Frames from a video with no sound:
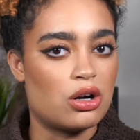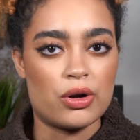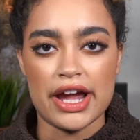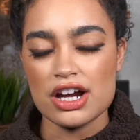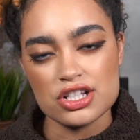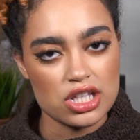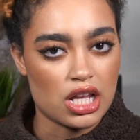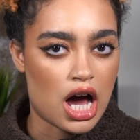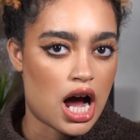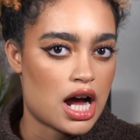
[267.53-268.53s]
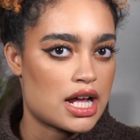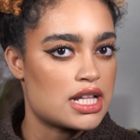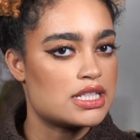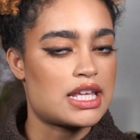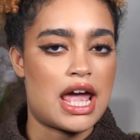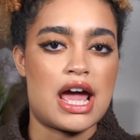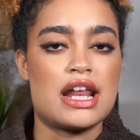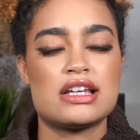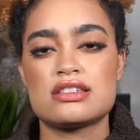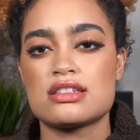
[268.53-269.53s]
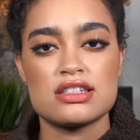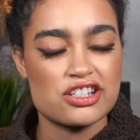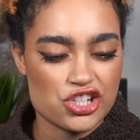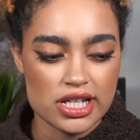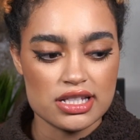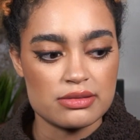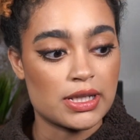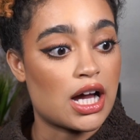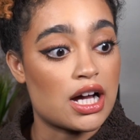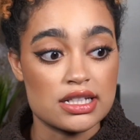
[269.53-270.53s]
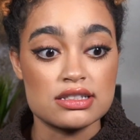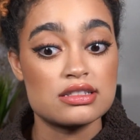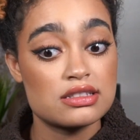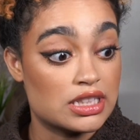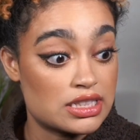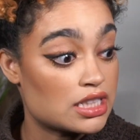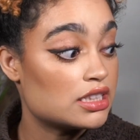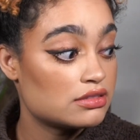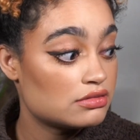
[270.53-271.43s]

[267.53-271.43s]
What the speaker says: hair salons and estheticians, because listen,